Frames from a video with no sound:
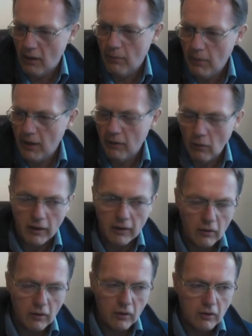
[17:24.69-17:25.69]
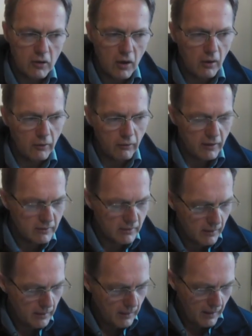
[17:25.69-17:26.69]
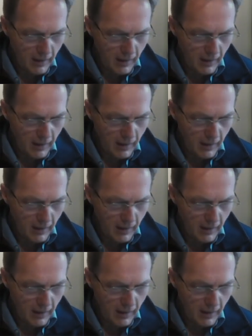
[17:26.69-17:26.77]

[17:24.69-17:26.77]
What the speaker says: appeared or I couldn't control the risk.